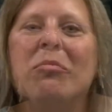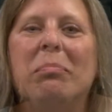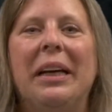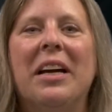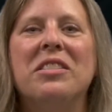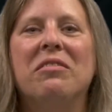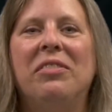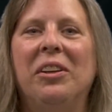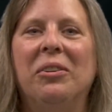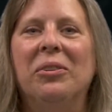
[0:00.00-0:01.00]
Because of
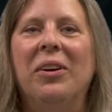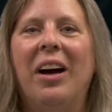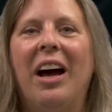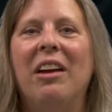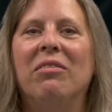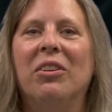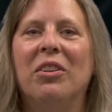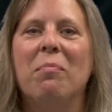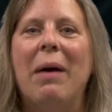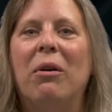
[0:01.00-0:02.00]
you, I have
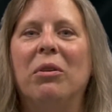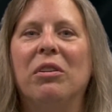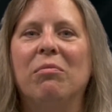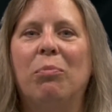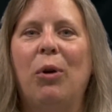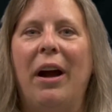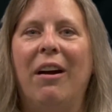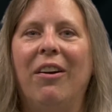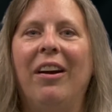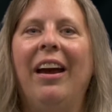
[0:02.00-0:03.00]
learned the power of prayer,